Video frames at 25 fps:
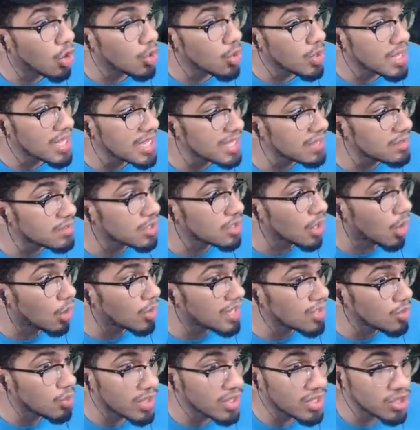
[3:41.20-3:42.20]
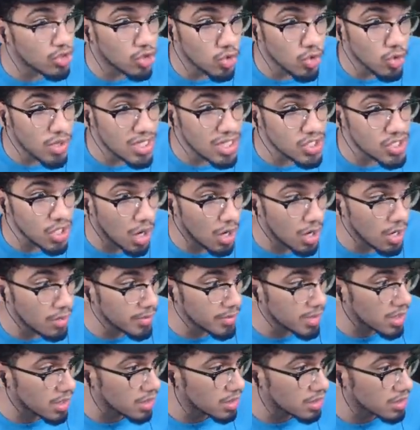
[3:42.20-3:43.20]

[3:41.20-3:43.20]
he yo he went through his armor